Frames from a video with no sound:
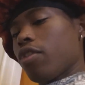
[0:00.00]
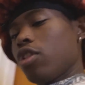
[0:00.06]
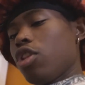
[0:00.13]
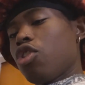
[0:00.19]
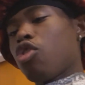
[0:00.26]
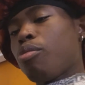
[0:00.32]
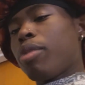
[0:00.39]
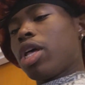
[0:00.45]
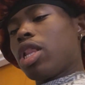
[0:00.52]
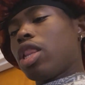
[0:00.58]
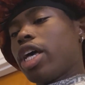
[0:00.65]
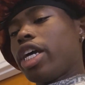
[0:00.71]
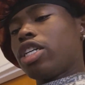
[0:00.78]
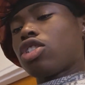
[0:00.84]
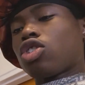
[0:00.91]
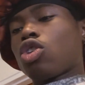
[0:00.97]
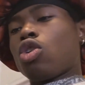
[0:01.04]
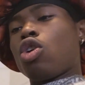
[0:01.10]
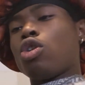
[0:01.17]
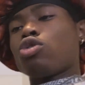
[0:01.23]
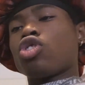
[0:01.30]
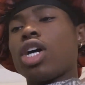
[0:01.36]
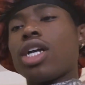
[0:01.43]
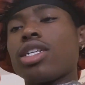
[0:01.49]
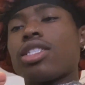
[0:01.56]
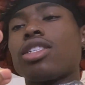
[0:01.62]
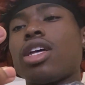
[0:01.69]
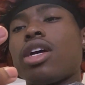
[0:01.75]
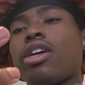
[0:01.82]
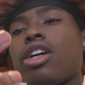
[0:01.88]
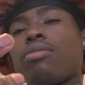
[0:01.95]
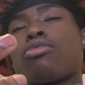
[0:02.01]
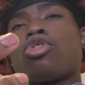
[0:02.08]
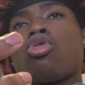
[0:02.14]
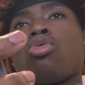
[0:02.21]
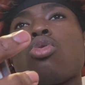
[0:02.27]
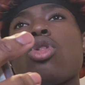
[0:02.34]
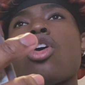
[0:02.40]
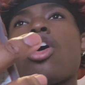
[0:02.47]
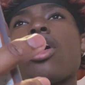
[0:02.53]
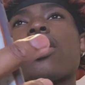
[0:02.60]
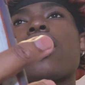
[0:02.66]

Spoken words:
a little bit late, so don't try to stay up too long.